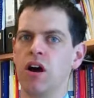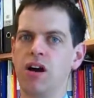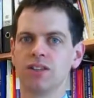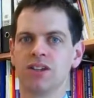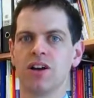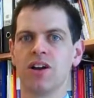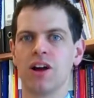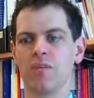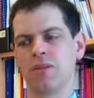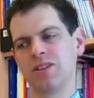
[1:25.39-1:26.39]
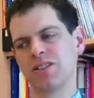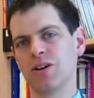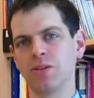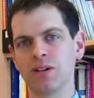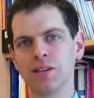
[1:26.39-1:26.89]
I turn up, I
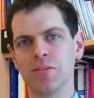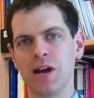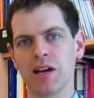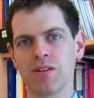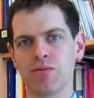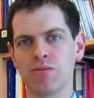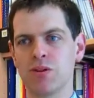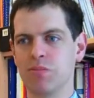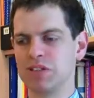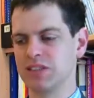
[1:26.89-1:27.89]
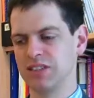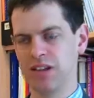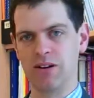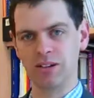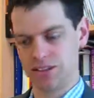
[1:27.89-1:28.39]
skulk in the back of the room, I sit
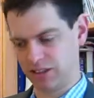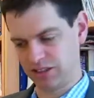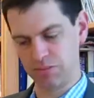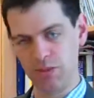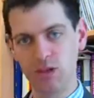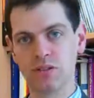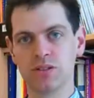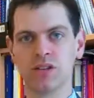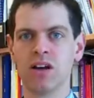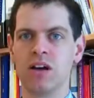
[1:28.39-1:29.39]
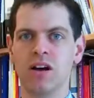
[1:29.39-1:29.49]
down, I take some notes,